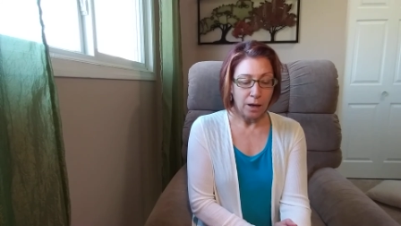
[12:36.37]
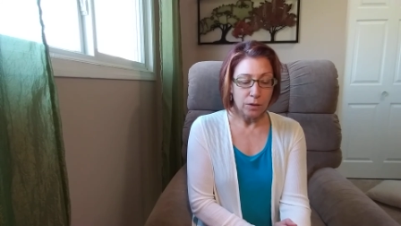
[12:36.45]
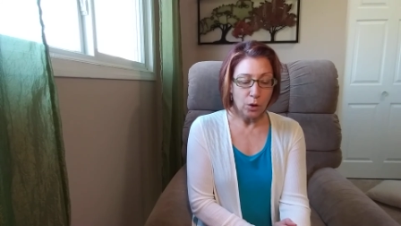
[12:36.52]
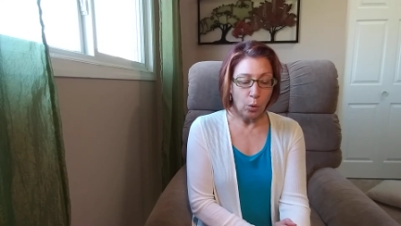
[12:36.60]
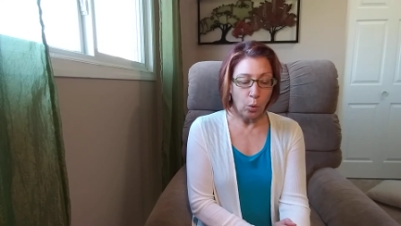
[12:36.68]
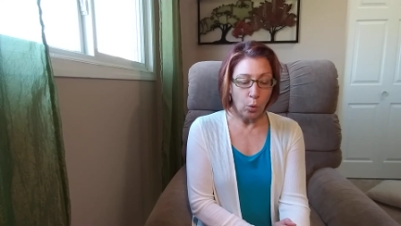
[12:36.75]

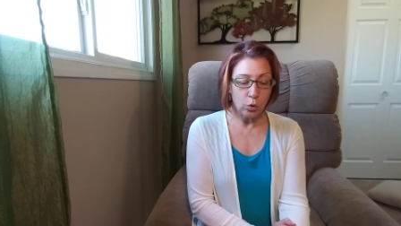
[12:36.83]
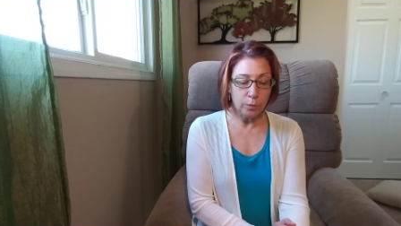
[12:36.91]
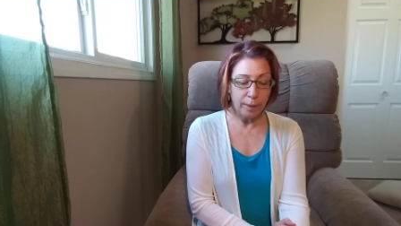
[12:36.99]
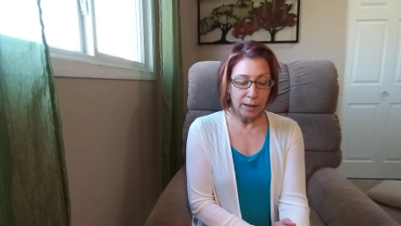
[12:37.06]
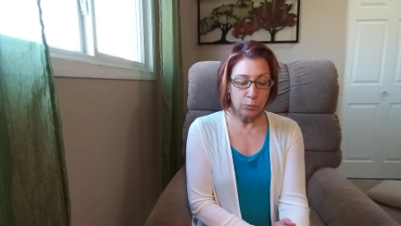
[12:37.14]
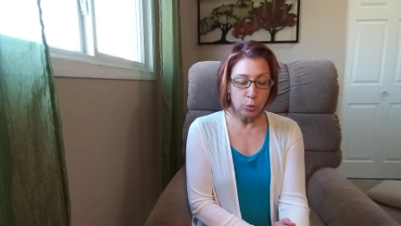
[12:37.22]
The old
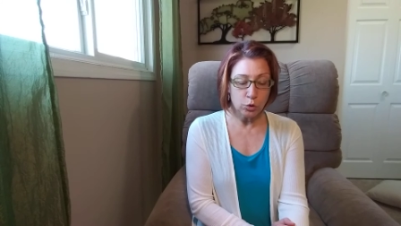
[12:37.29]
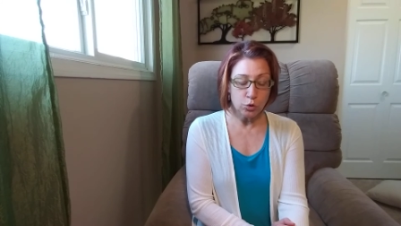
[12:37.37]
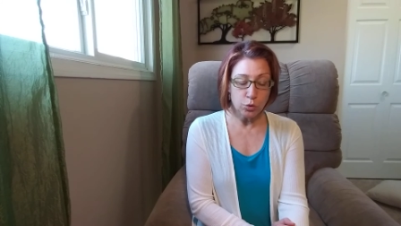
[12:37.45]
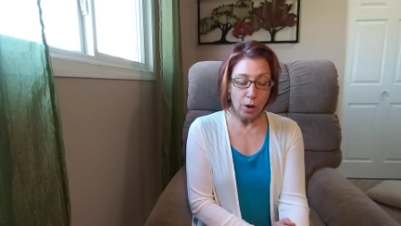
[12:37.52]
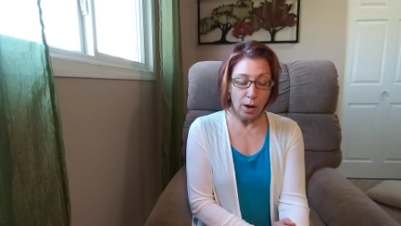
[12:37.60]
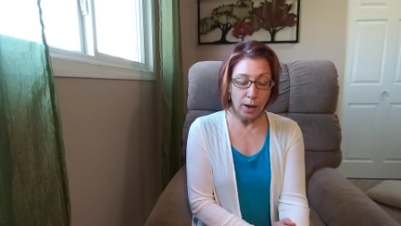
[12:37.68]
man will
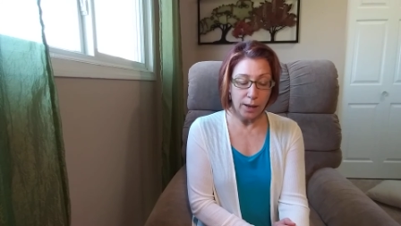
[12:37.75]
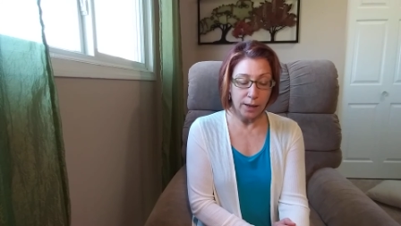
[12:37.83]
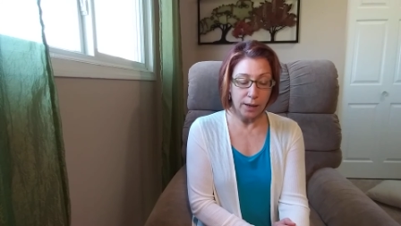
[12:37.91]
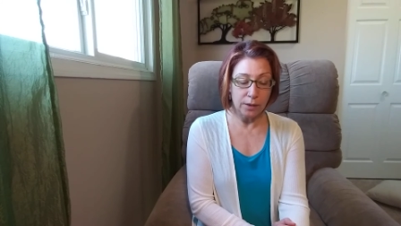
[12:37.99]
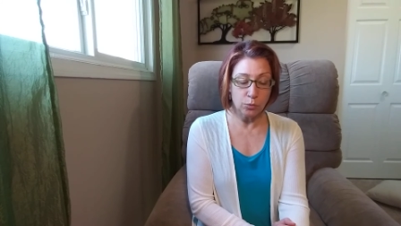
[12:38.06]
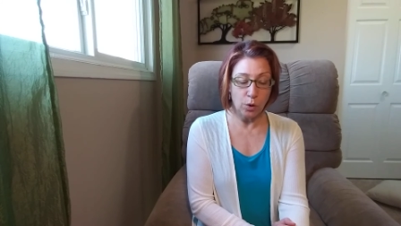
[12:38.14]
try
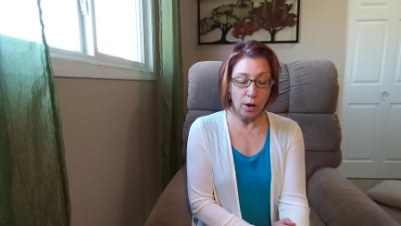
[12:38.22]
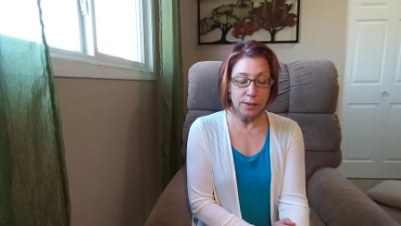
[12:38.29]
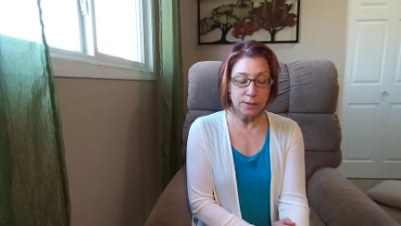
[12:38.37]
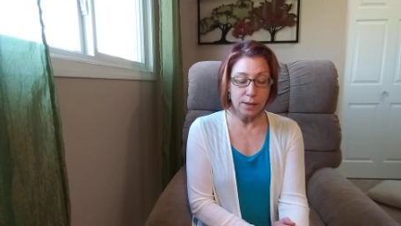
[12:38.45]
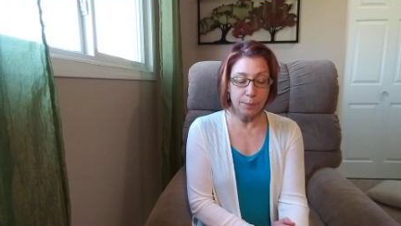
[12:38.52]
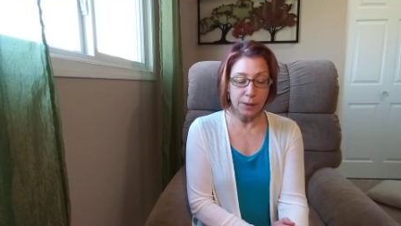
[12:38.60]
and
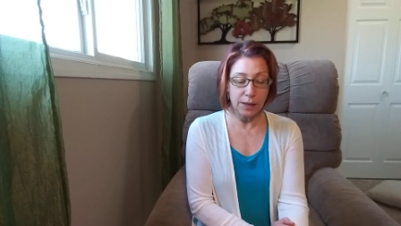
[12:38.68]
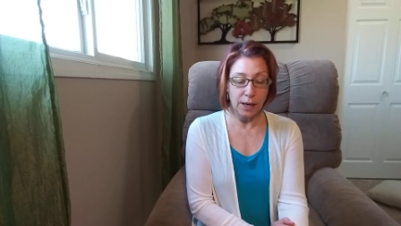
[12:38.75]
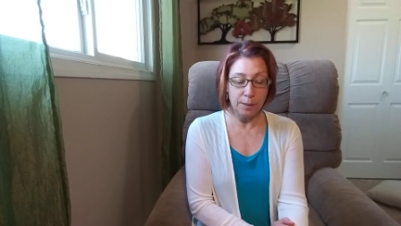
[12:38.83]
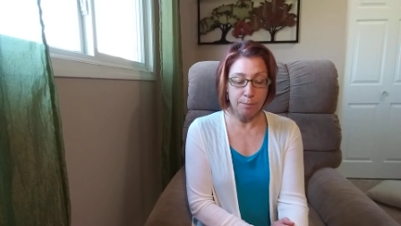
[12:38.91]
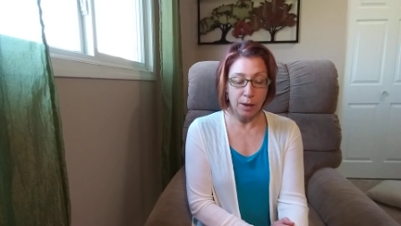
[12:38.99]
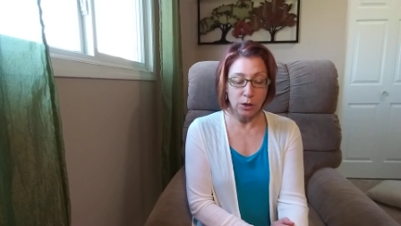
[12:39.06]
rise up
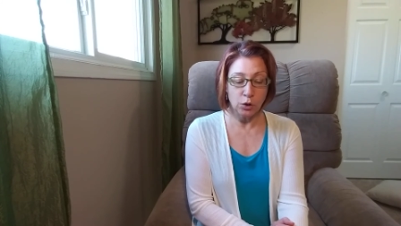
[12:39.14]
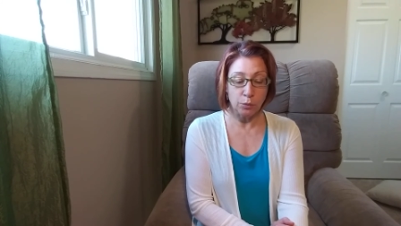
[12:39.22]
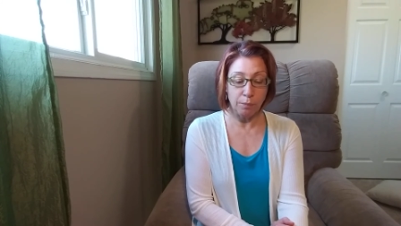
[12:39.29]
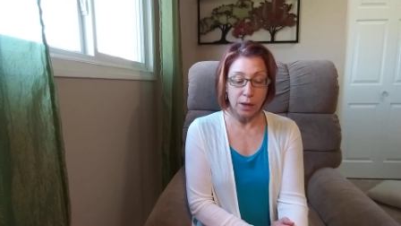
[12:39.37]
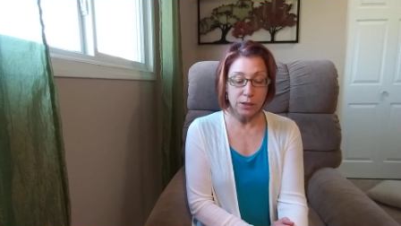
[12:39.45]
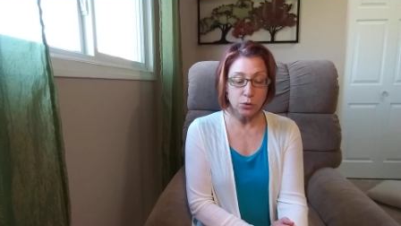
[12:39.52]
again, but you
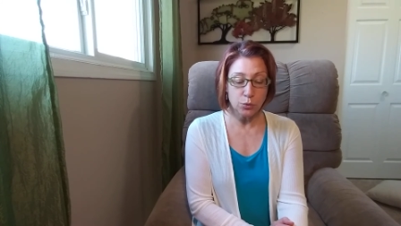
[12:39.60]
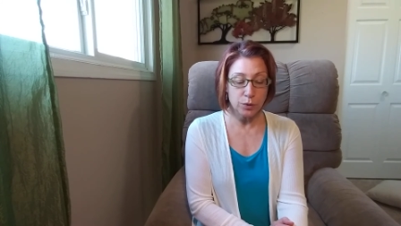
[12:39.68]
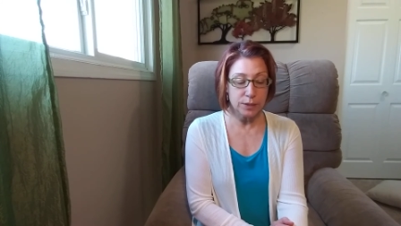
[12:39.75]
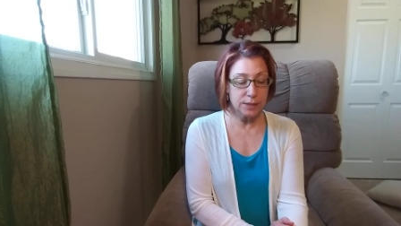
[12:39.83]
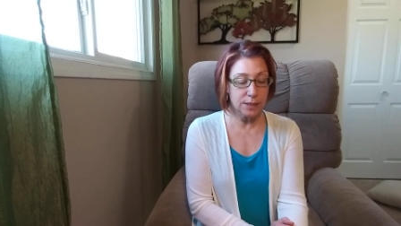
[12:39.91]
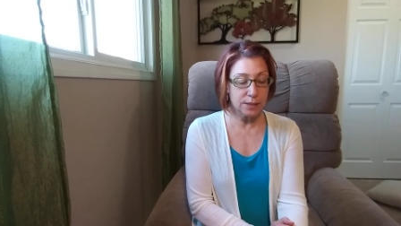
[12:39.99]
must
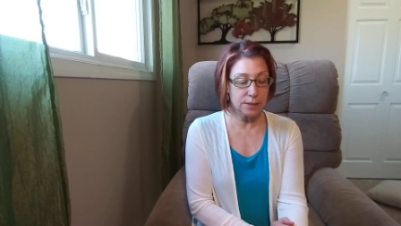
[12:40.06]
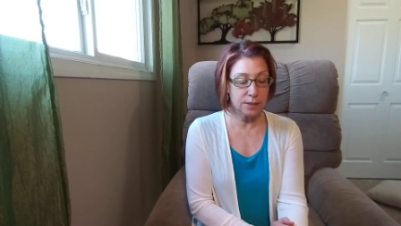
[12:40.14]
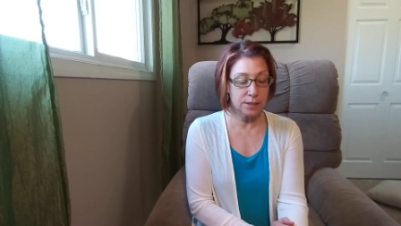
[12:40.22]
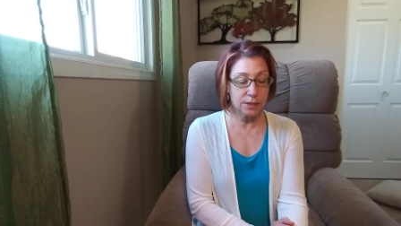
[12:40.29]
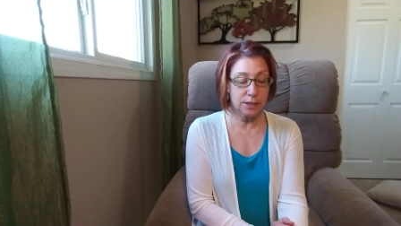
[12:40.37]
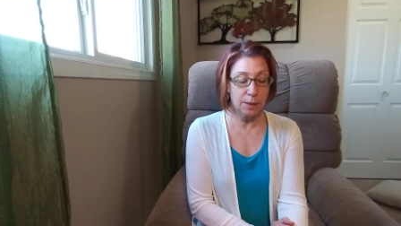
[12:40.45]

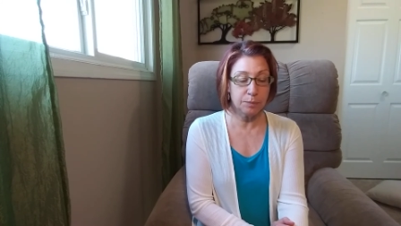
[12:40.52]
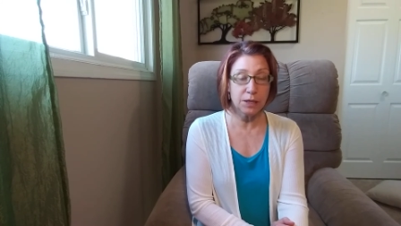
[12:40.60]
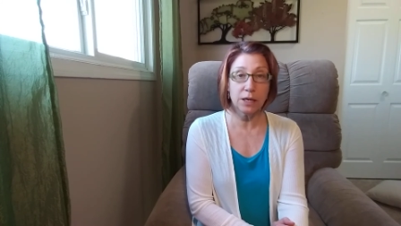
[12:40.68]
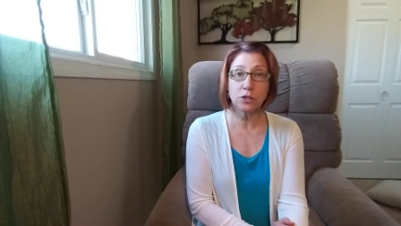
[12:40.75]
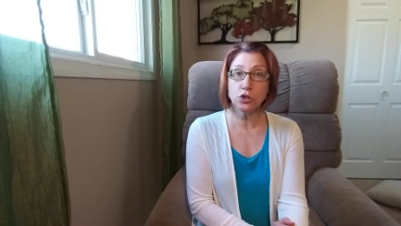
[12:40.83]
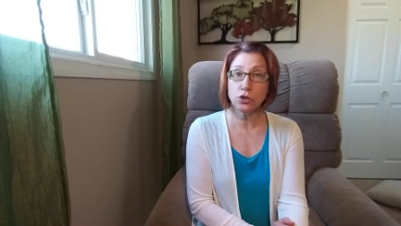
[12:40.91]
resist the
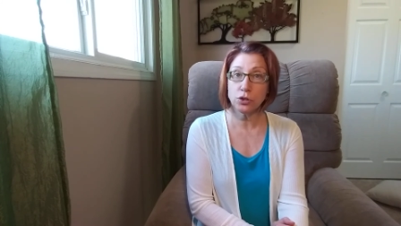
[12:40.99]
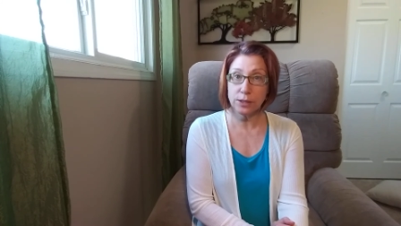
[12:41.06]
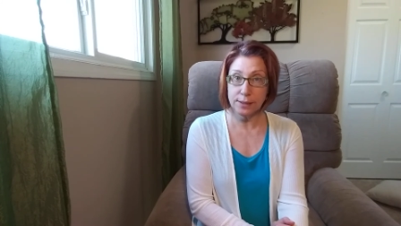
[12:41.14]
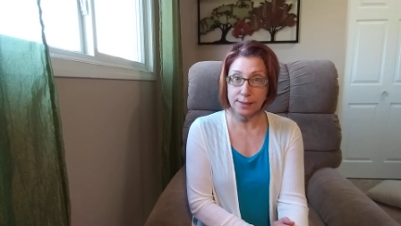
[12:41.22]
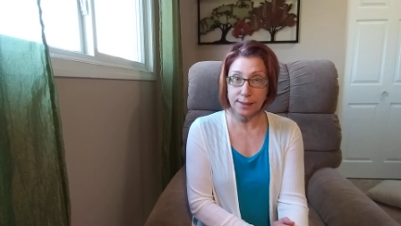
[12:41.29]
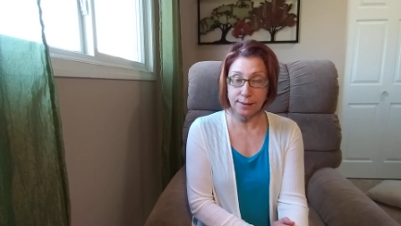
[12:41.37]
temptation
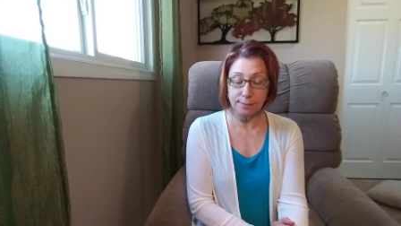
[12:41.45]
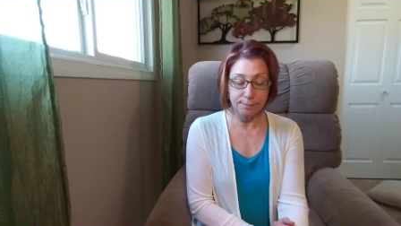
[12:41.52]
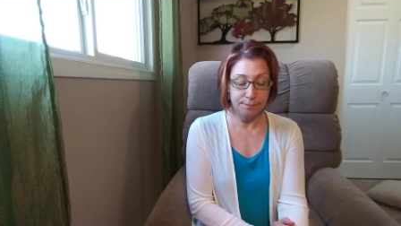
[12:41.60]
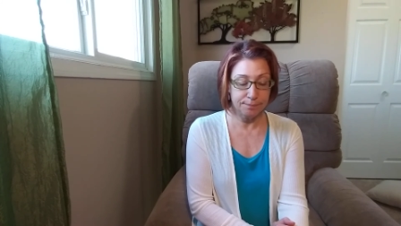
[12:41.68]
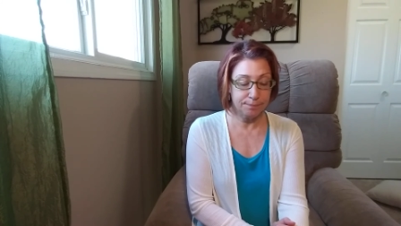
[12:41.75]
to sin.